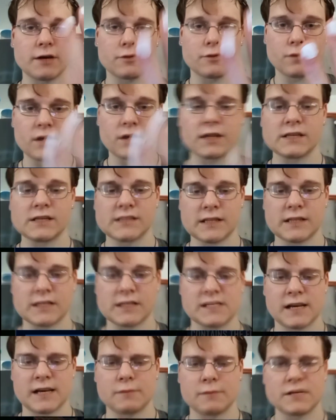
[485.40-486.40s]
three of these at the
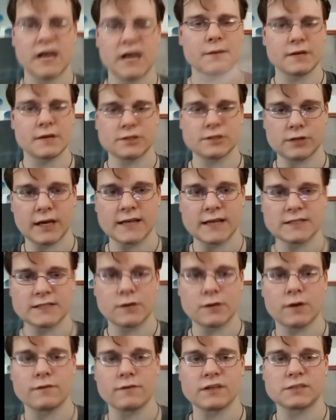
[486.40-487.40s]
same time, as you guys
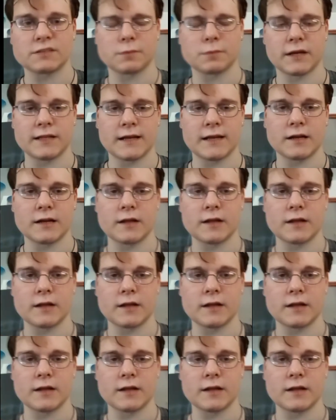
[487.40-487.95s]
know I've explained that a